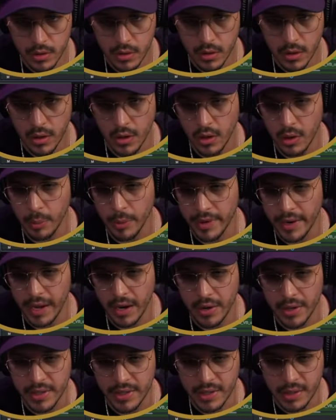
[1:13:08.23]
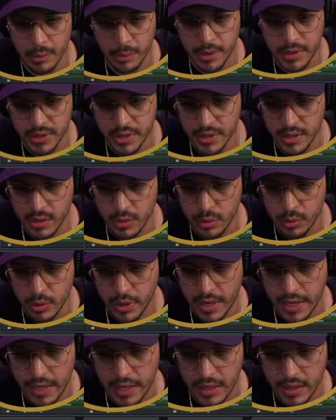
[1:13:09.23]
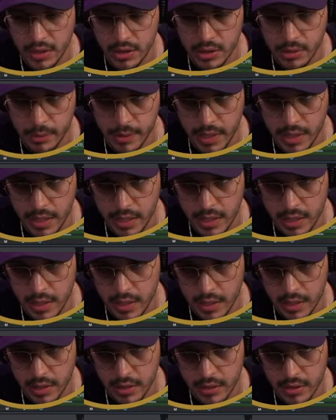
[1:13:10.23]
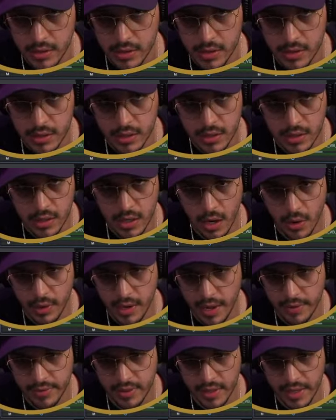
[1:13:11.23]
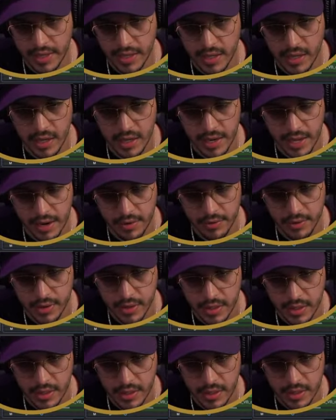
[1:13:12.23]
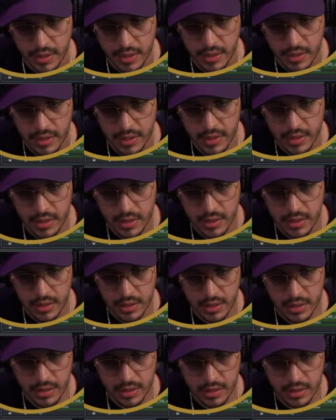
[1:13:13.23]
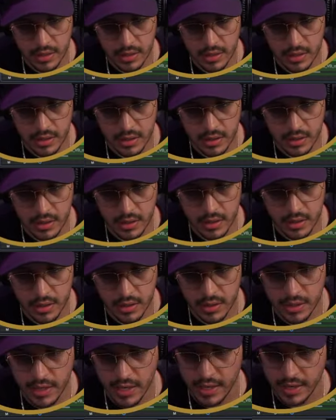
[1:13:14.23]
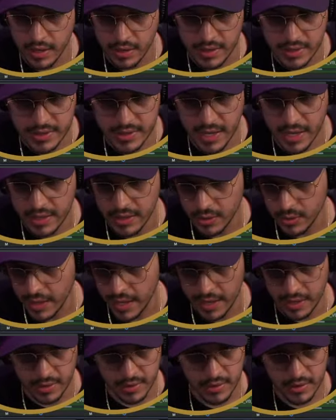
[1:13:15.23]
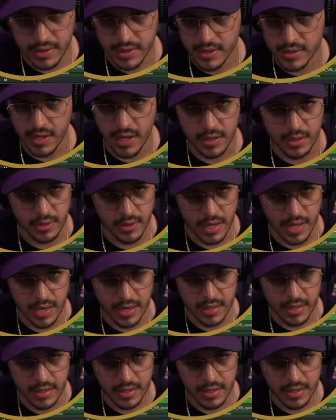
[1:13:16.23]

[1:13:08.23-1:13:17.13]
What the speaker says: Oh, but I already did a bunch of the arrangement. I would have to, like, cut everything. Yeah, no, let's not do that. Let's not do that.